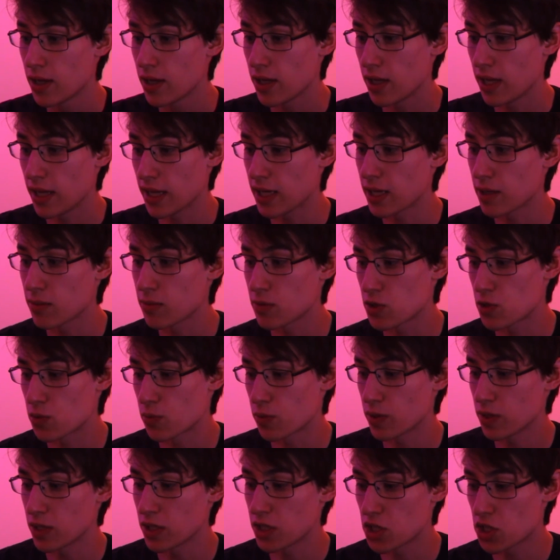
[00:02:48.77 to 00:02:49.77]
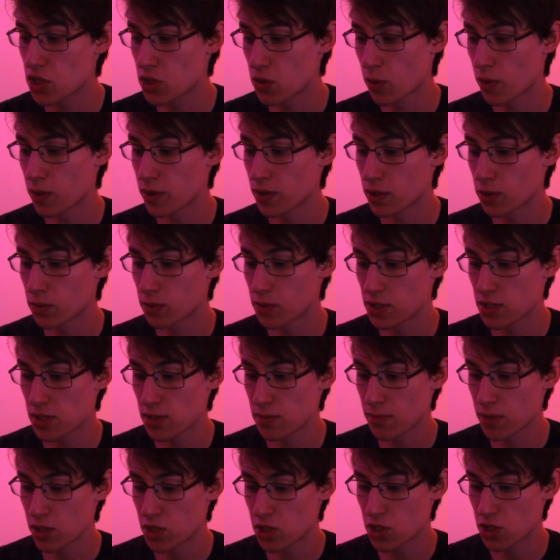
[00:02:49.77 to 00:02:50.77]
It was really short. There
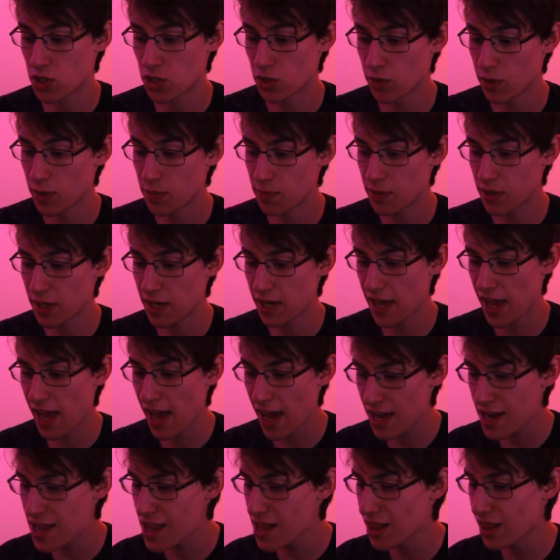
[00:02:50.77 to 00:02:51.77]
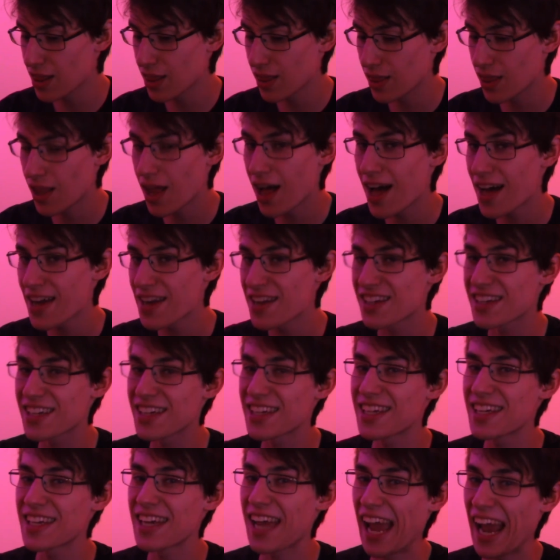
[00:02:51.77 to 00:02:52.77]
wasn't much to it. But it had a lot of
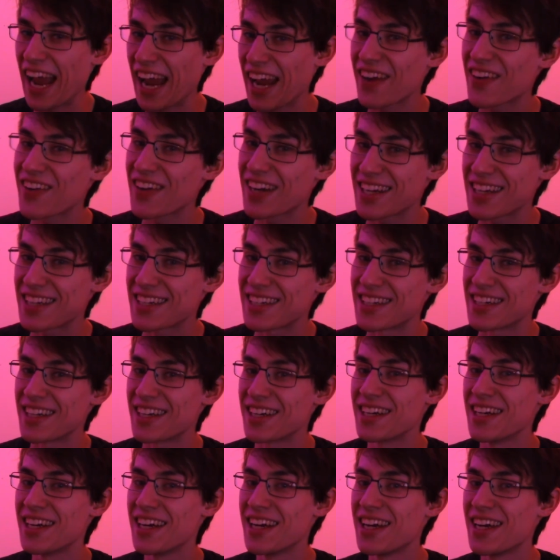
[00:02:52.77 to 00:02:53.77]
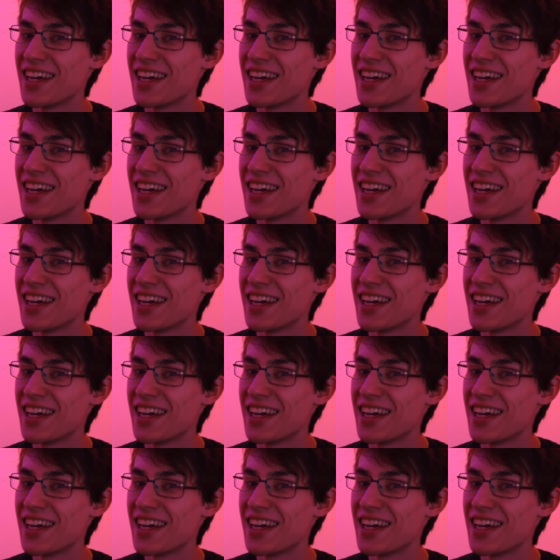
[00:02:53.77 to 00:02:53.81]
character.